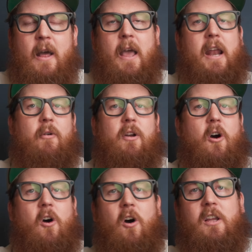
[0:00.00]
and I want
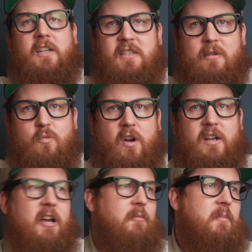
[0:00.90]
to haul it somewhere
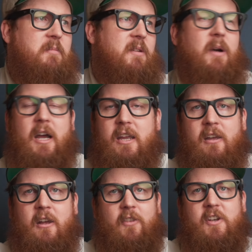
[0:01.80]
down maybe by
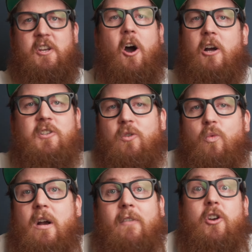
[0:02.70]
the docks or
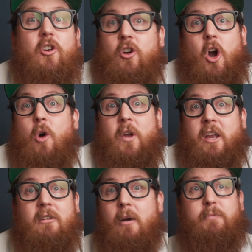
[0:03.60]
wherever you're
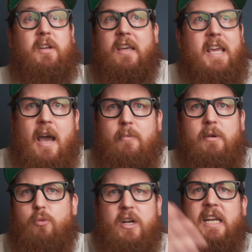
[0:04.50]
going, up to the
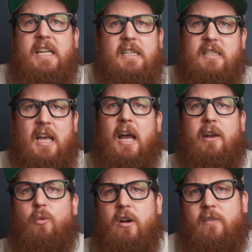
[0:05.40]
cabin, bring it
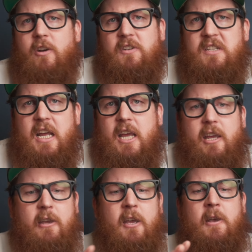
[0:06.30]
inside wherever you're
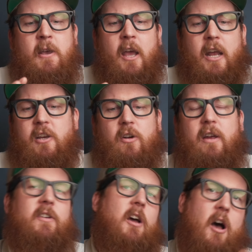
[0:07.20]
staying, and you don't
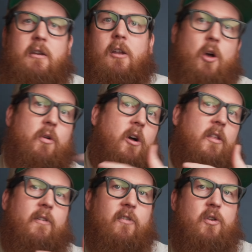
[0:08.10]
have to unload all
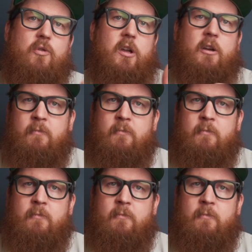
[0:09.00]
the food,